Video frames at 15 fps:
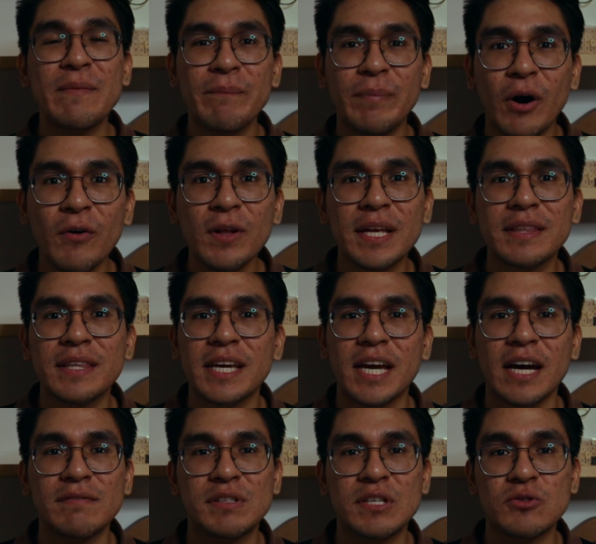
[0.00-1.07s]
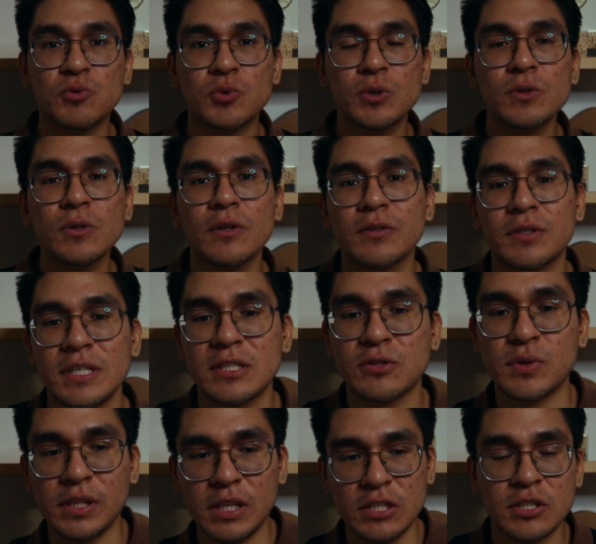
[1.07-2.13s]
in Poland they have this rule or this
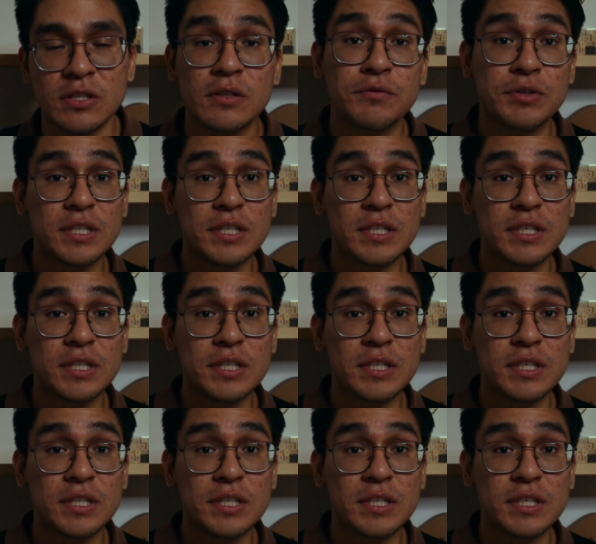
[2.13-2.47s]
tradition or